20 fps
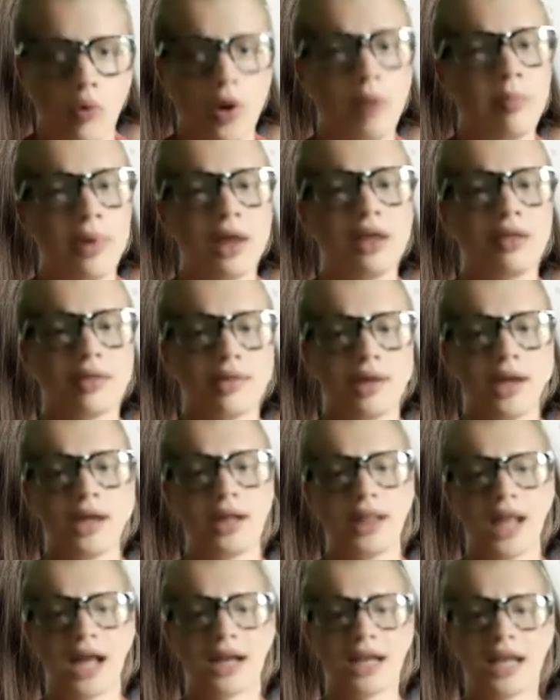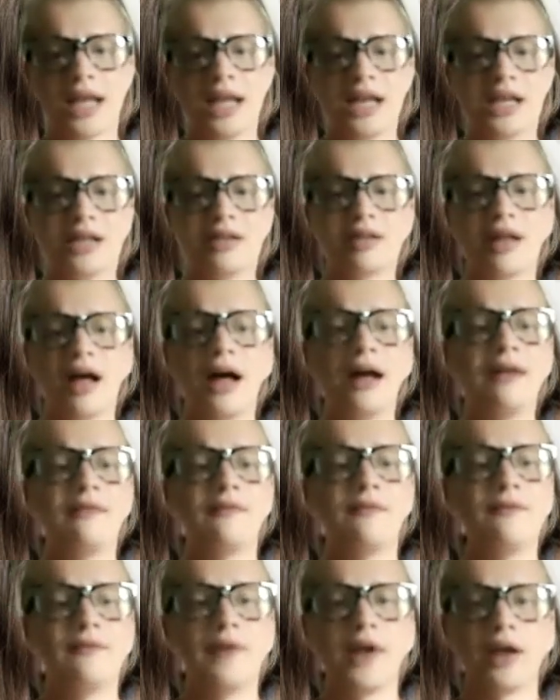We may think that it is
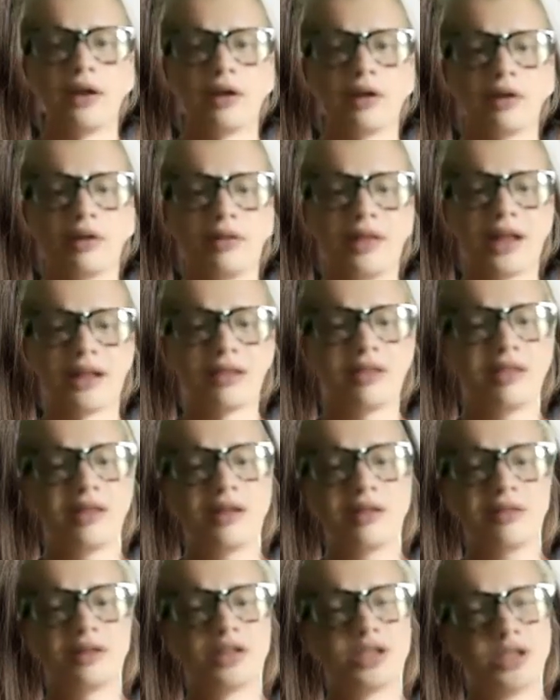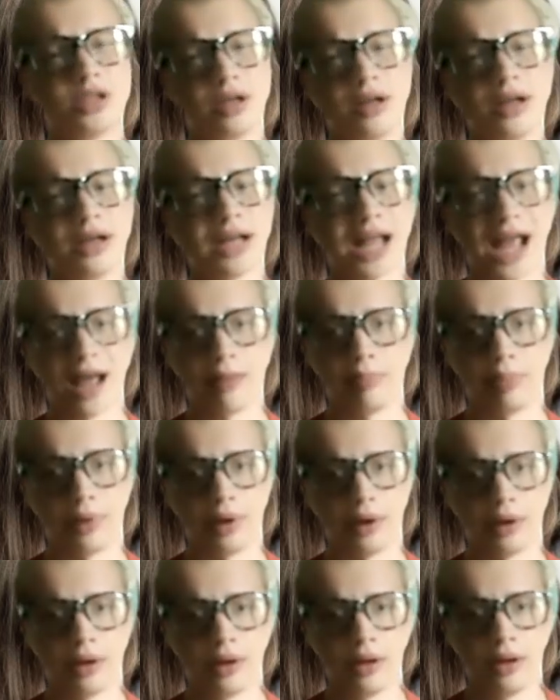unfair that this shouldn't
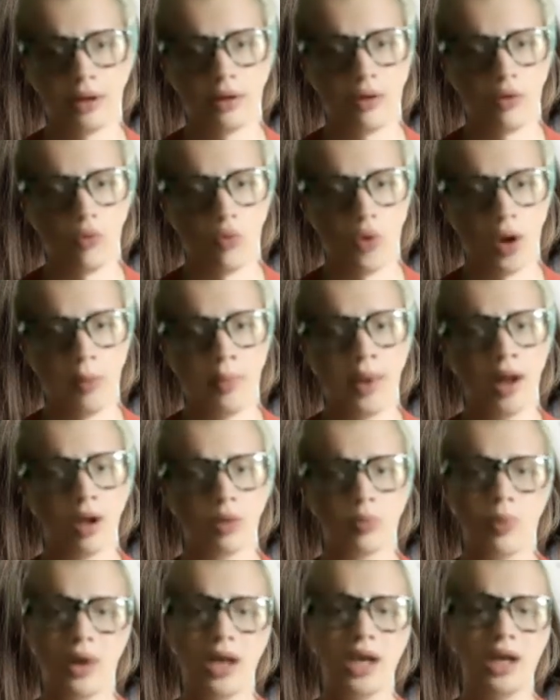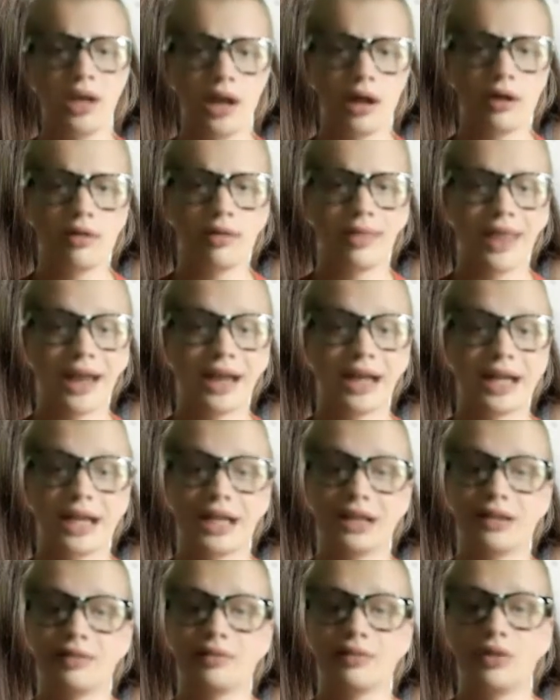happen. We may already know that it
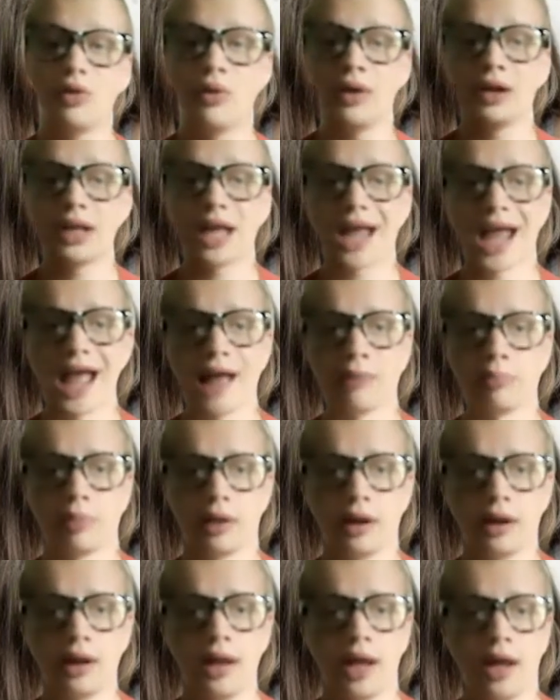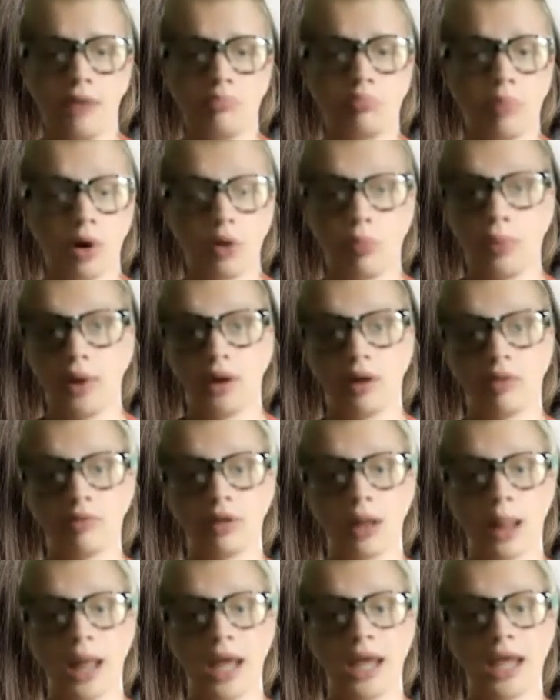is going to happen, but we
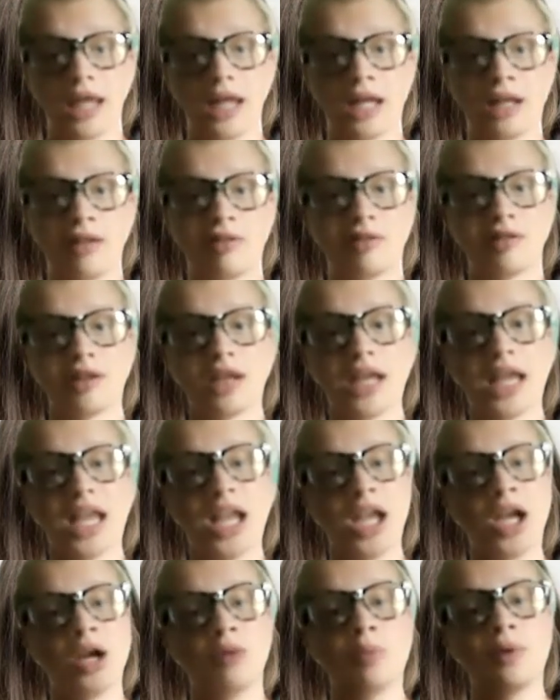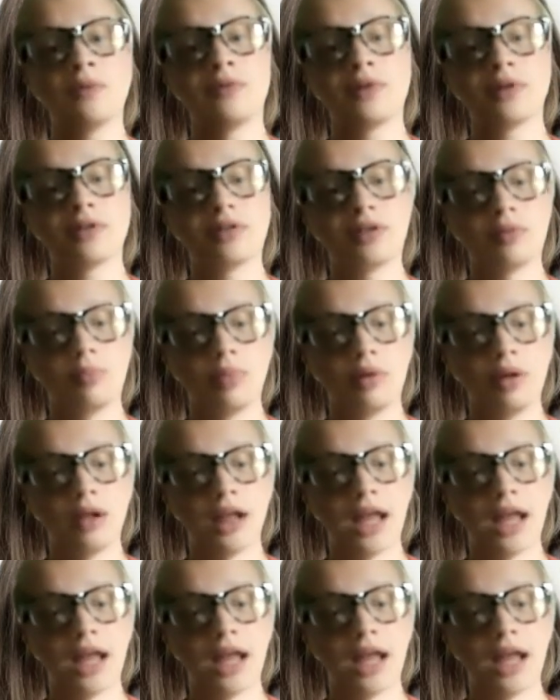don't like its irreversible